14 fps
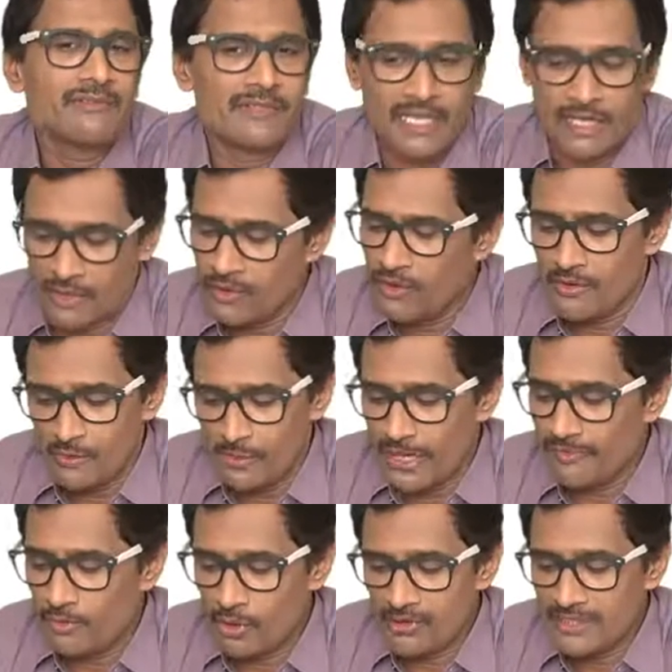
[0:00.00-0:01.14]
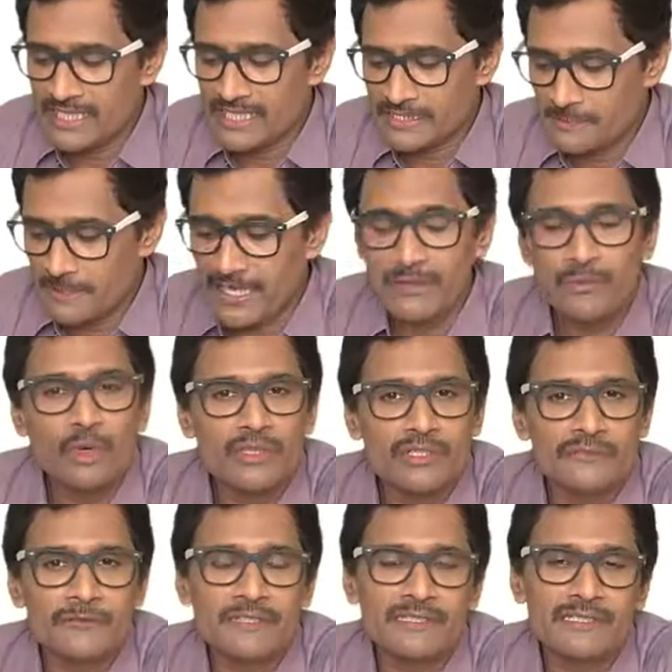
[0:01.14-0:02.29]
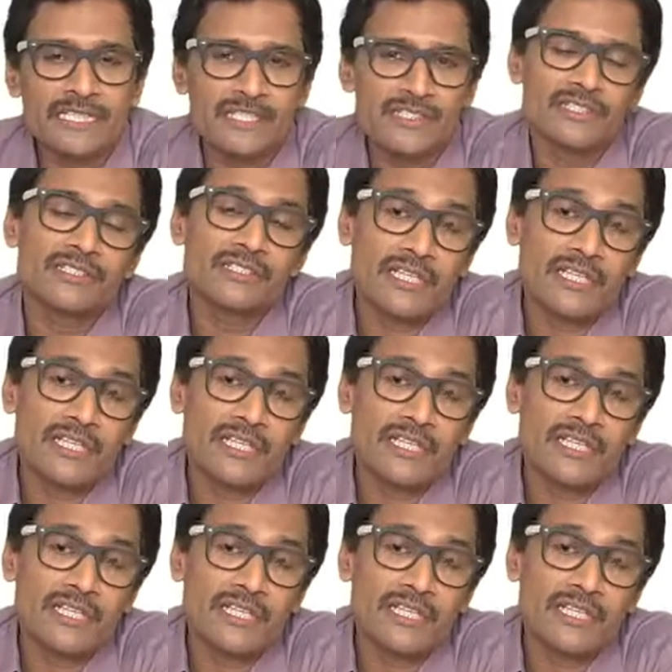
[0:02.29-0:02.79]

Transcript: Now we have already explained what differentiation is.